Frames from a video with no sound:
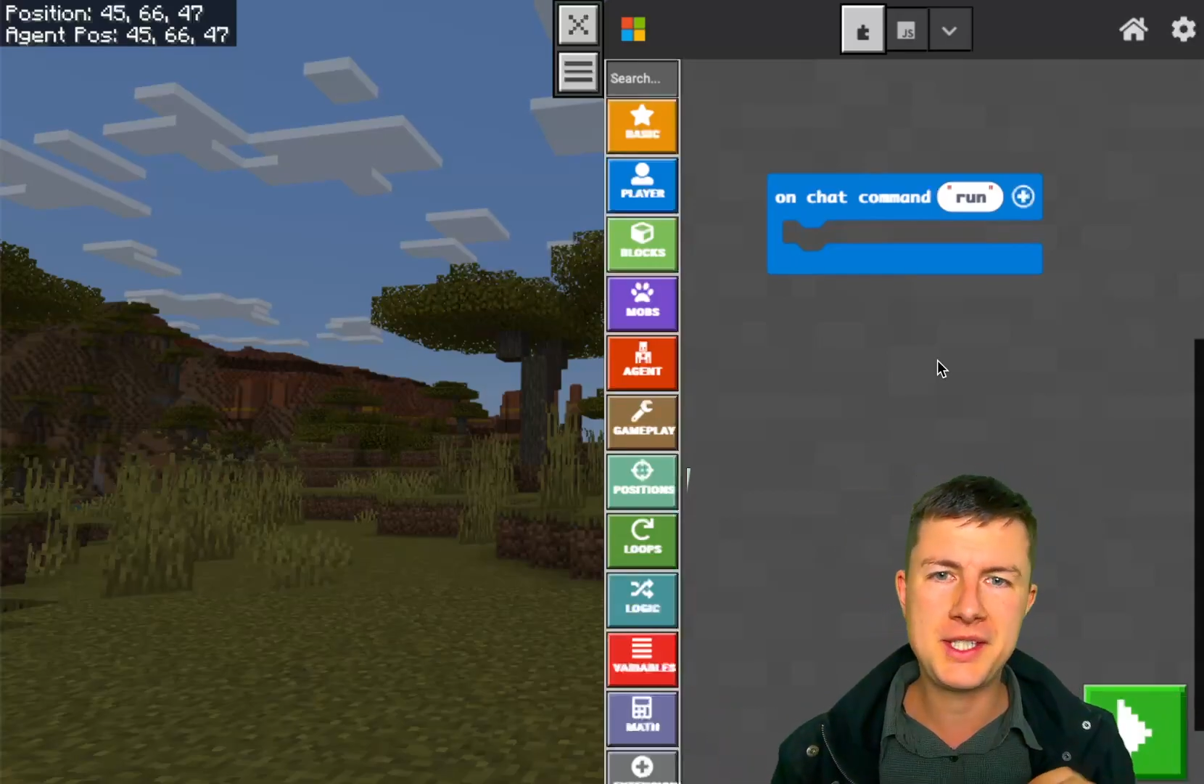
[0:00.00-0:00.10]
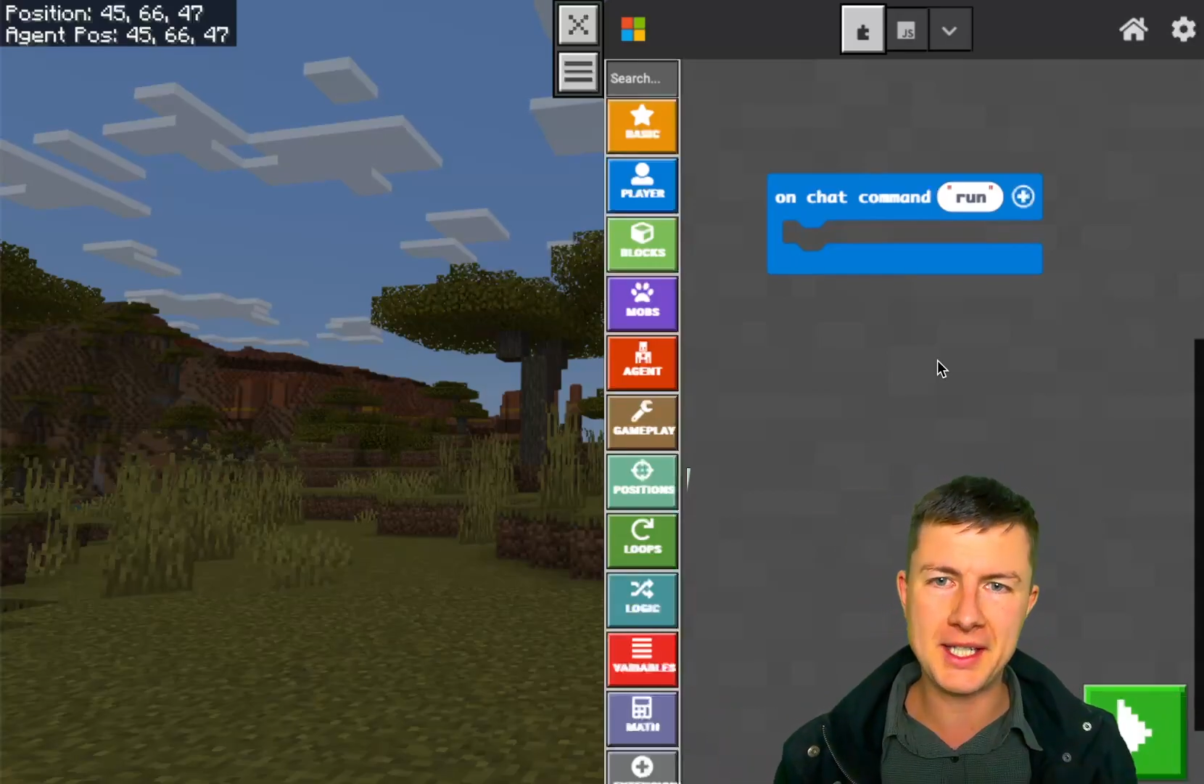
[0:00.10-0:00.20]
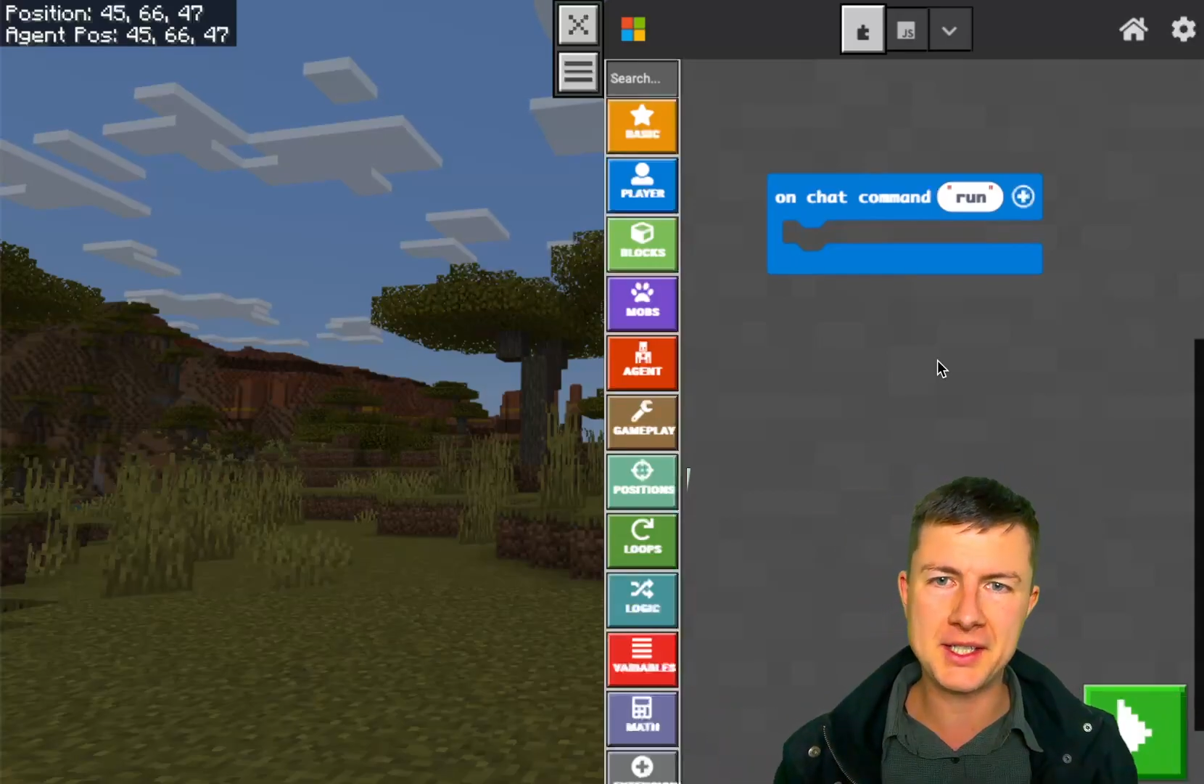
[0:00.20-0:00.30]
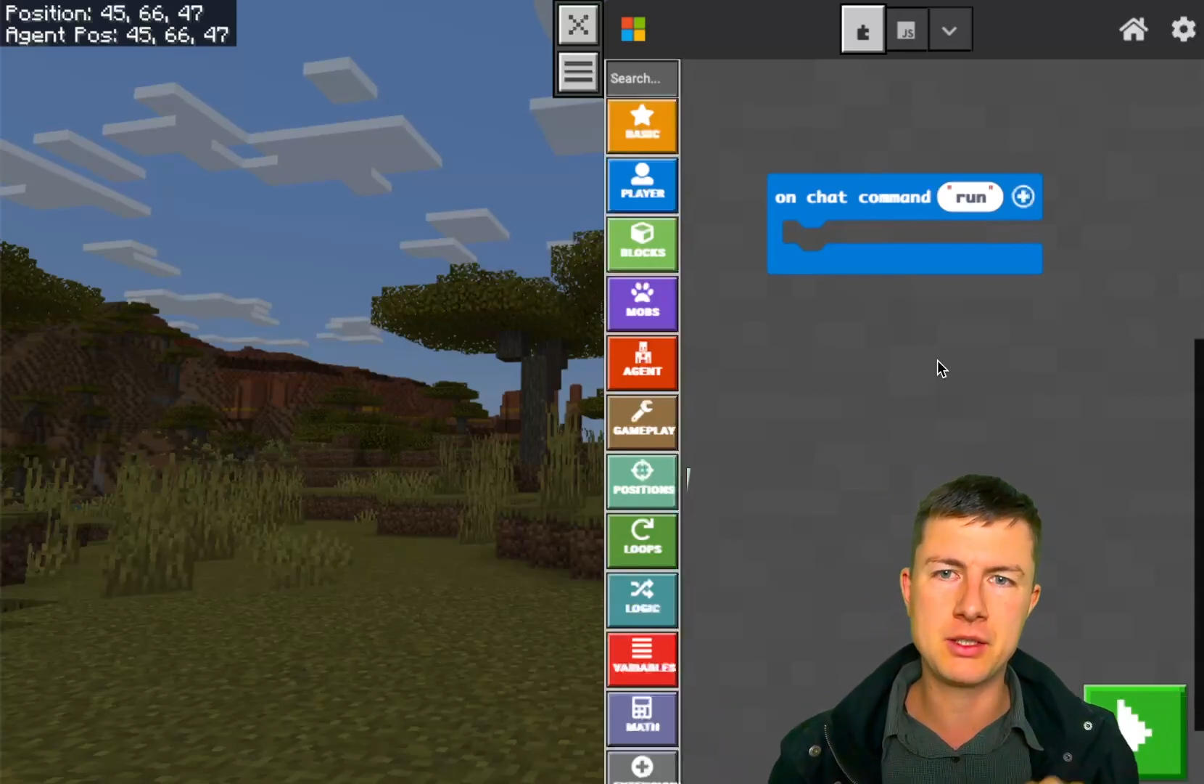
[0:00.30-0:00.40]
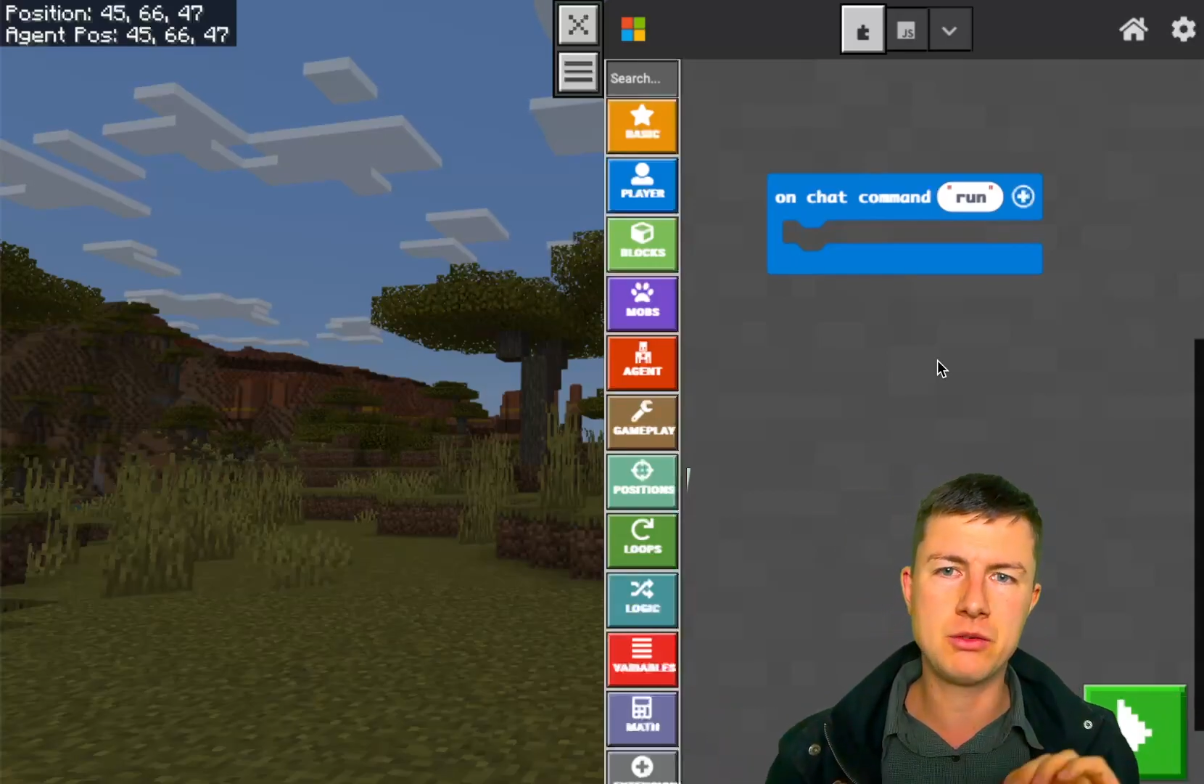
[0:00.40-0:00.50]

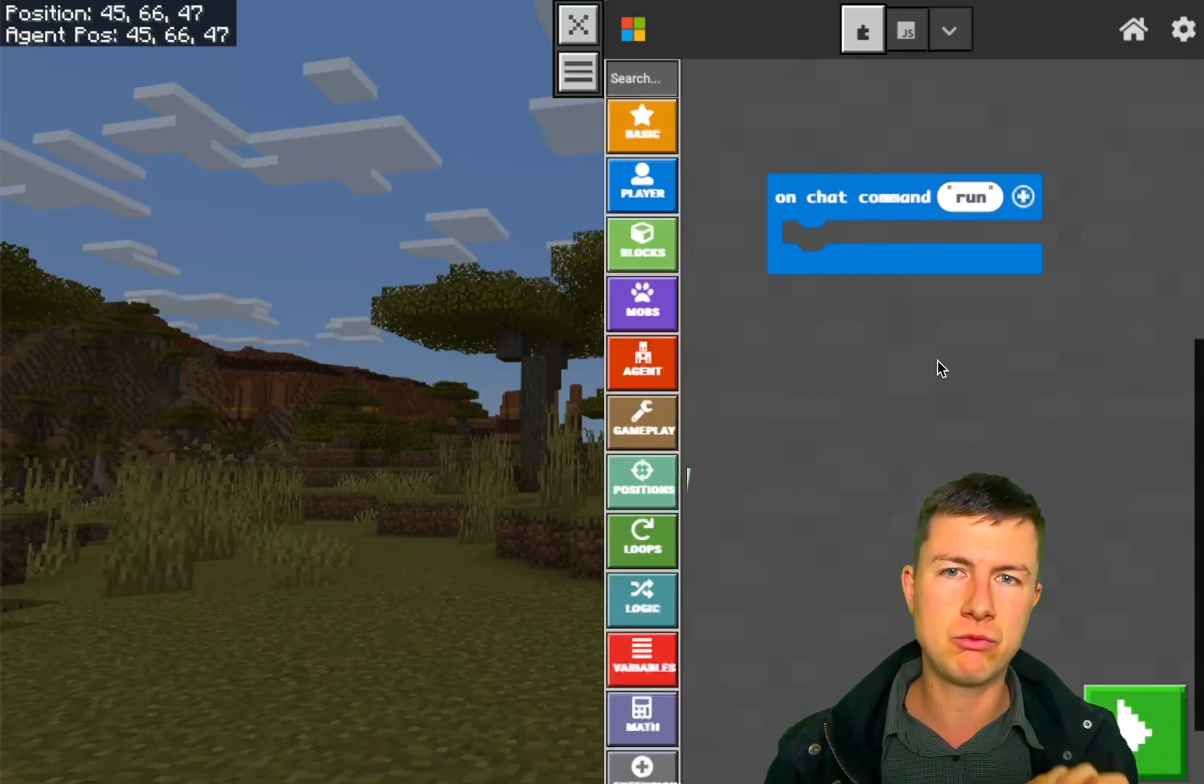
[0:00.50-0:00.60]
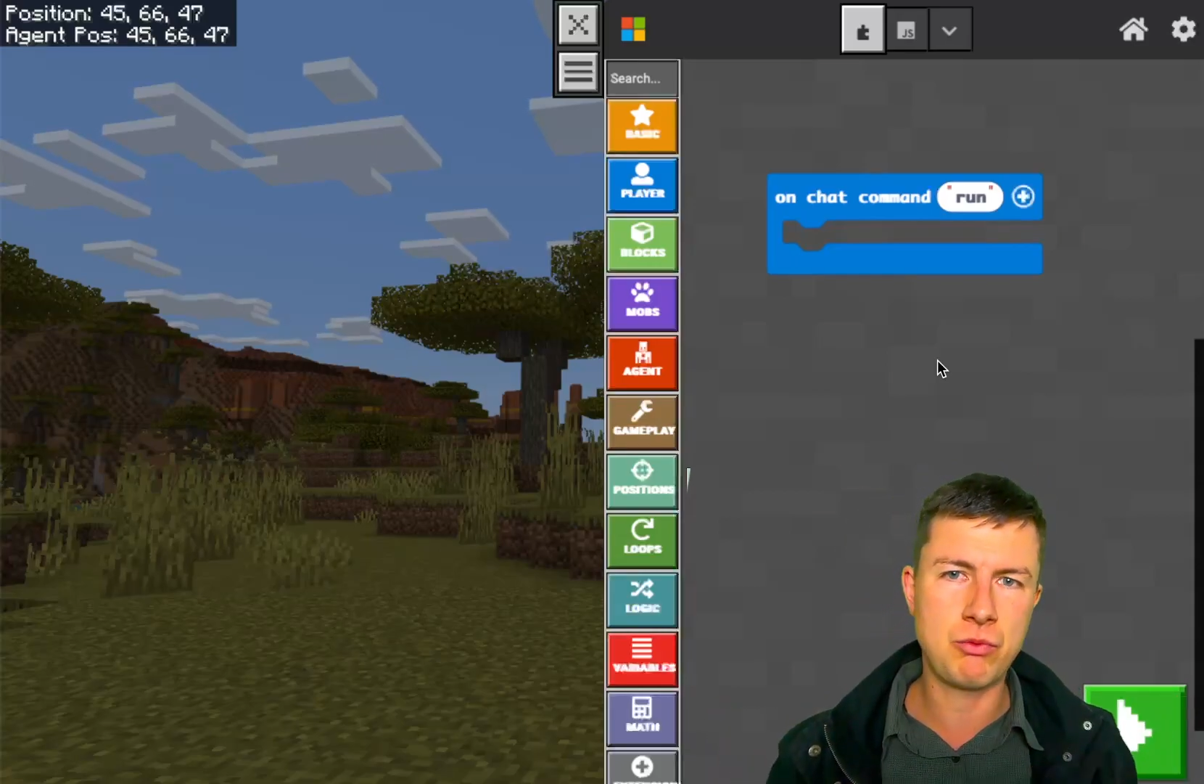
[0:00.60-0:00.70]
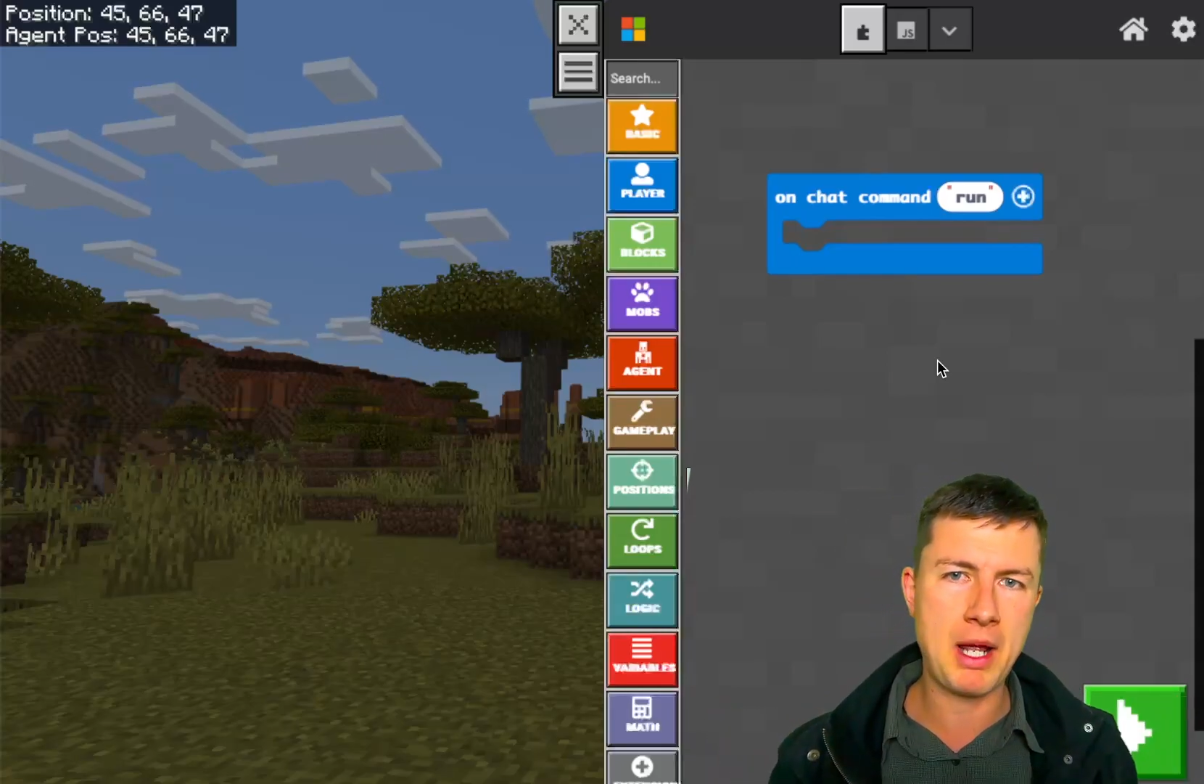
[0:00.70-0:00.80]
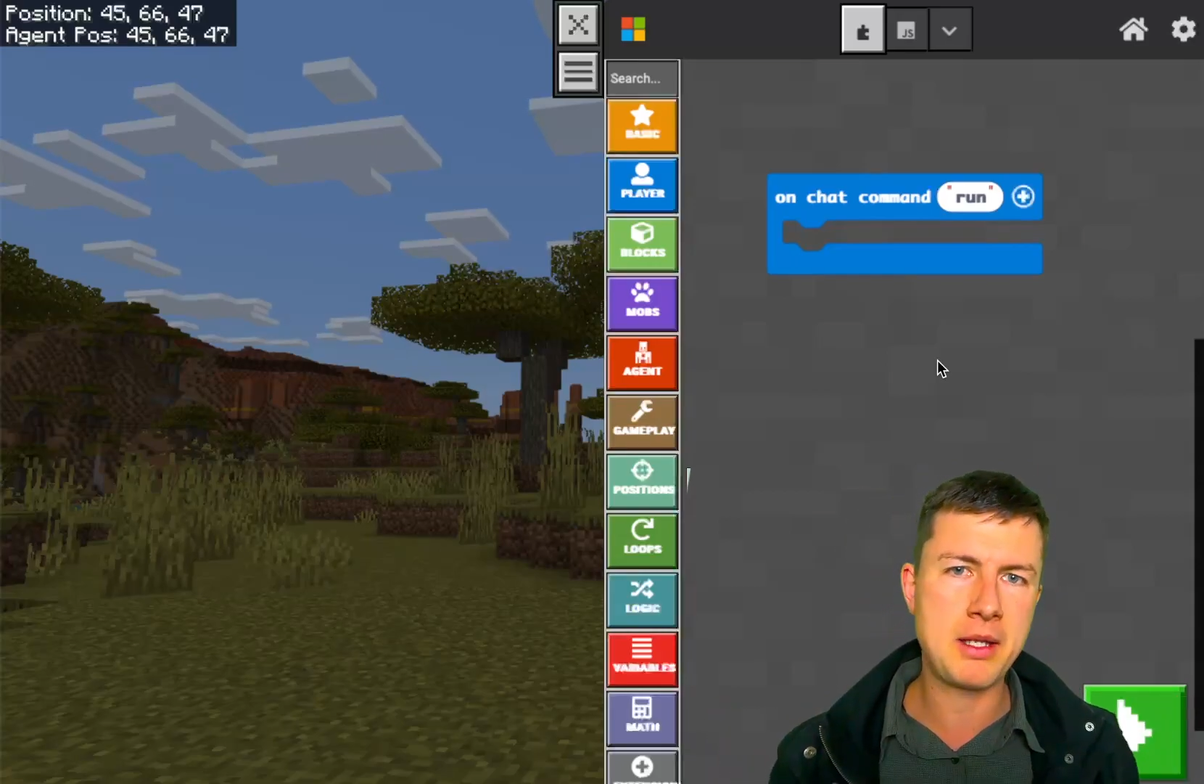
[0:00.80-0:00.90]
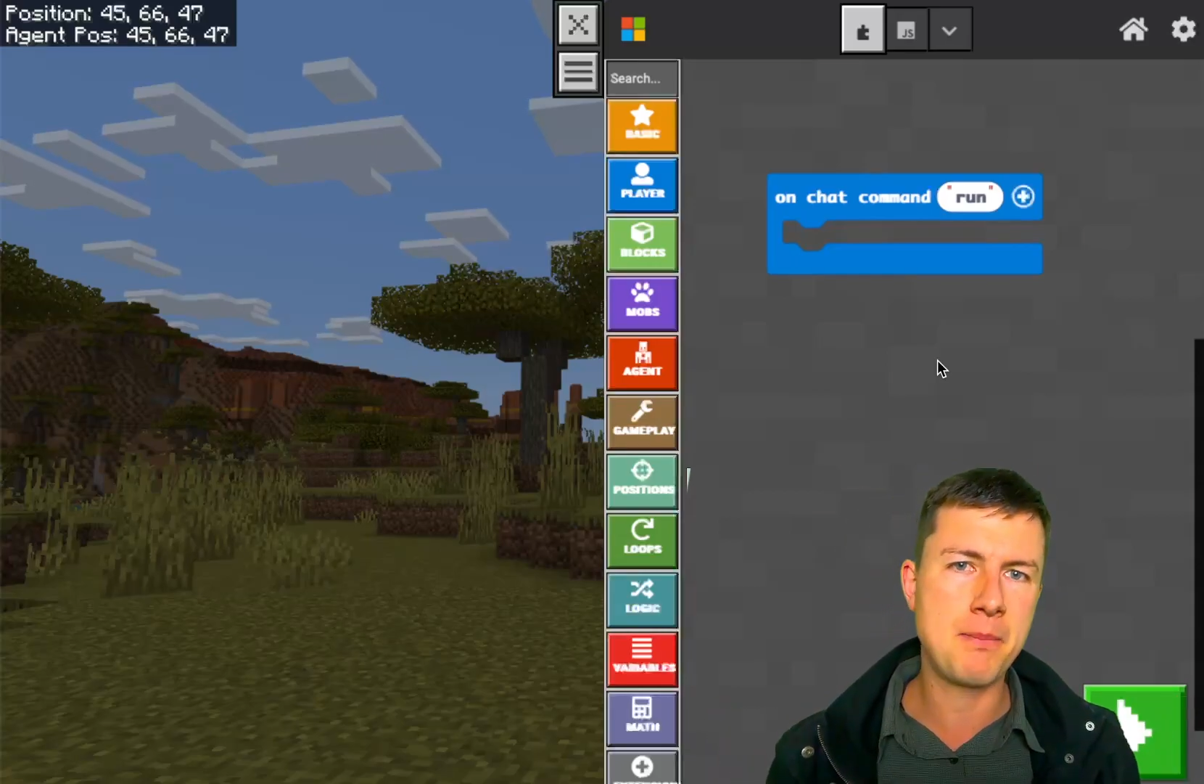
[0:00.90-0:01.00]
doesn't
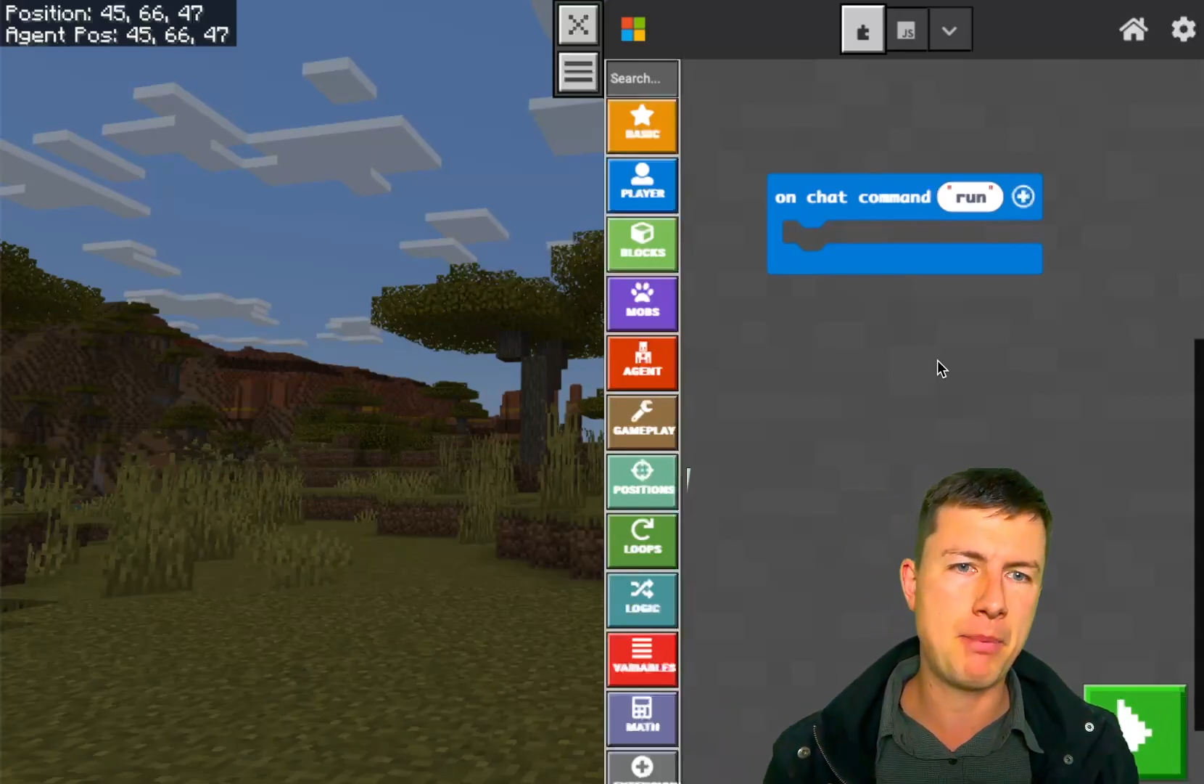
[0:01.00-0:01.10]
run